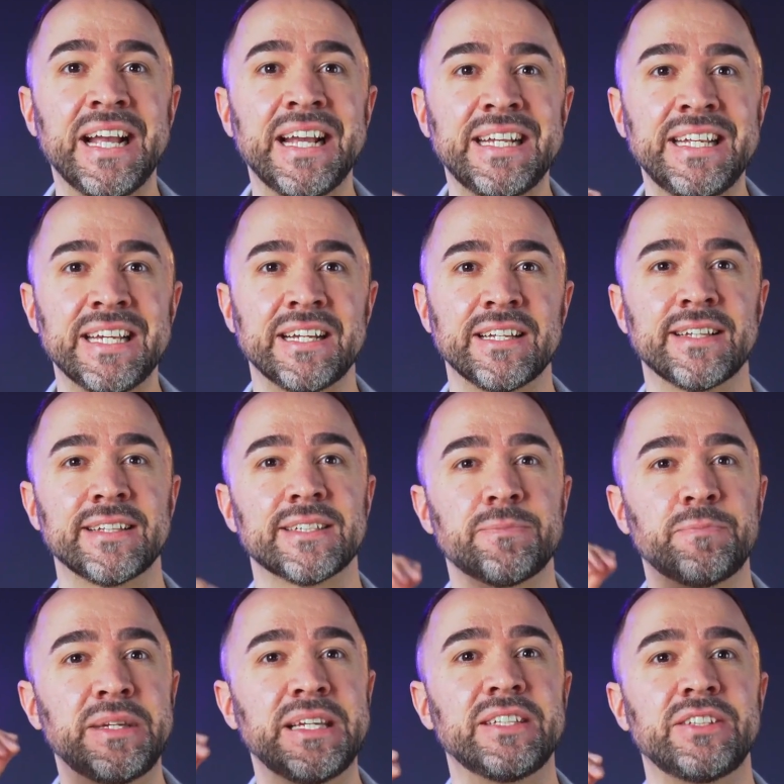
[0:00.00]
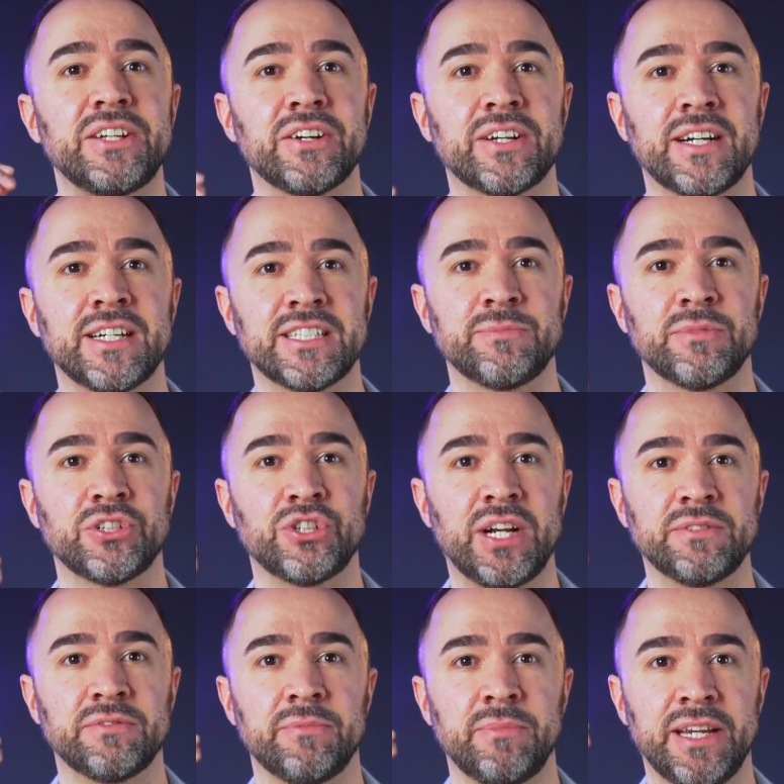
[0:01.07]
idea that speaks to your customer
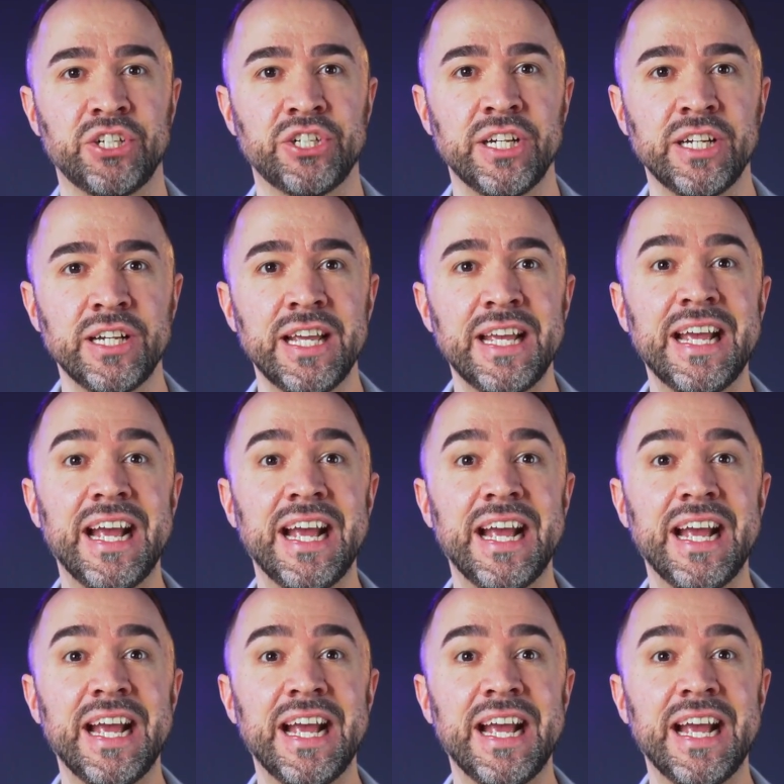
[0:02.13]
transformation.